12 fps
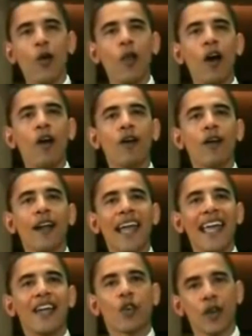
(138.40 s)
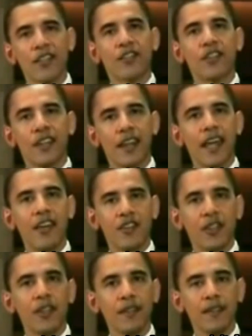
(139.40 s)
are no longer a Christian
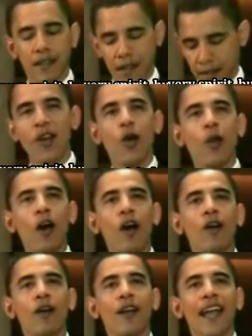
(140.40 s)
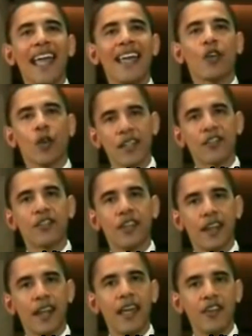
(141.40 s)
nation. We are no longer a
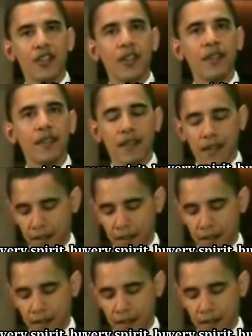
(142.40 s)
Christian nation.